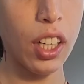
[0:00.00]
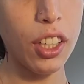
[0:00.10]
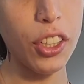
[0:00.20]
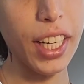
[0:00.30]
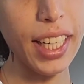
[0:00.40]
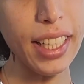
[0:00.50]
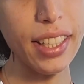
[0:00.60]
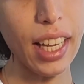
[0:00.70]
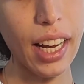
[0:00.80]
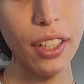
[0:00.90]
You're getting
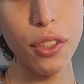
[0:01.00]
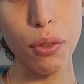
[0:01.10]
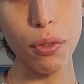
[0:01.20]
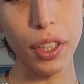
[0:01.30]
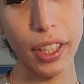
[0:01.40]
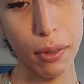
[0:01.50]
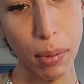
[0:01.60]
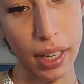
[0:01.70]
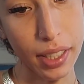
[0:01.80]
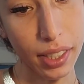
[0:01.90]
signs over here,
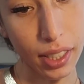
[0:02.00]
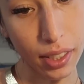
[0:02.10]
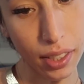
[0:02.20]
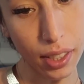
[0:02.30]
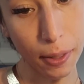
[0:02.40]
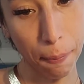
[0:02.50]
Pisces.